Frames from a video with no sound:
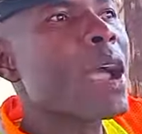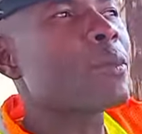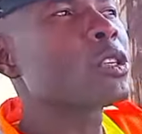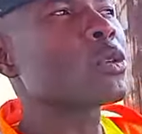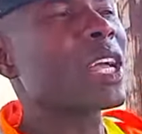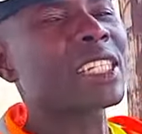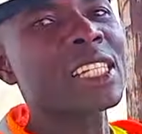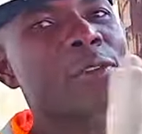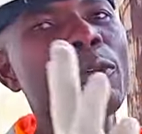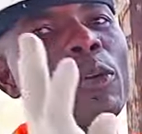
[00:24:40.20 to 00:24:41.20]
Because we are
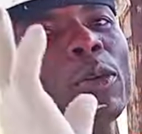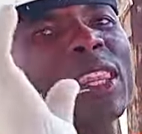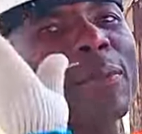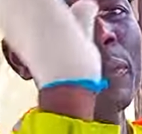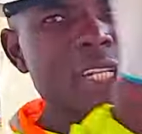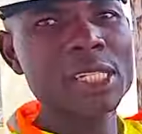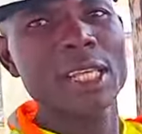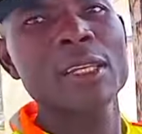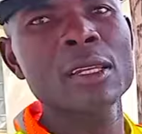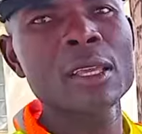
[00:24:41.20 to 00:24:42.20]
just following the
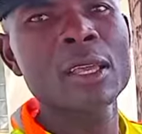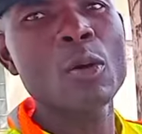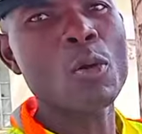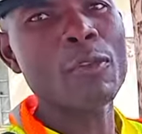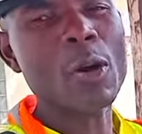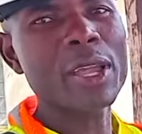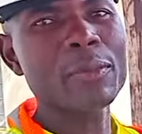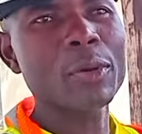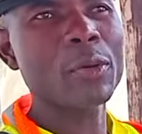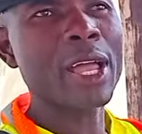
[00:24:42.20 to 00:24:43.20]
pattern of our
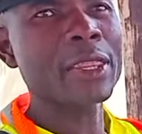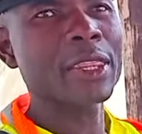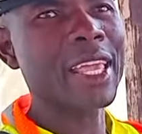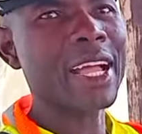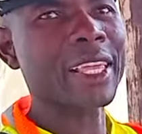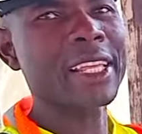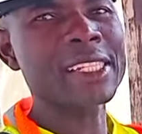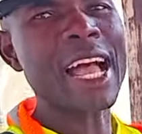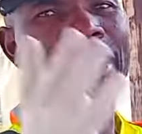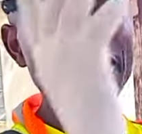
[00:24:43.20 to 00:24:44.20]
employer. Their gates
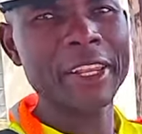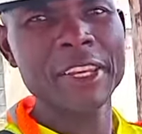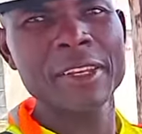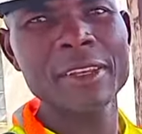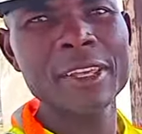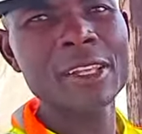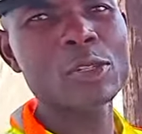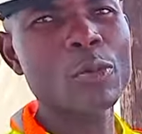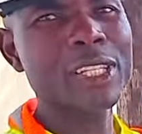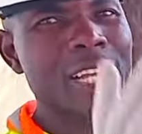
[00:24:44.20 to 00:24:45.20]
are green,
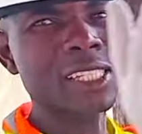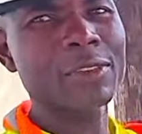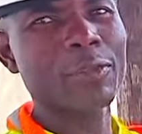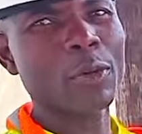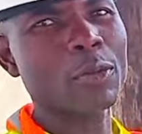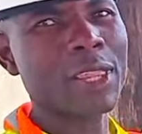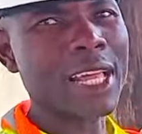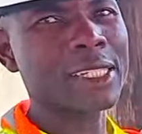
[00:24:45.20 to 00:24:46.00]
so we just follow that.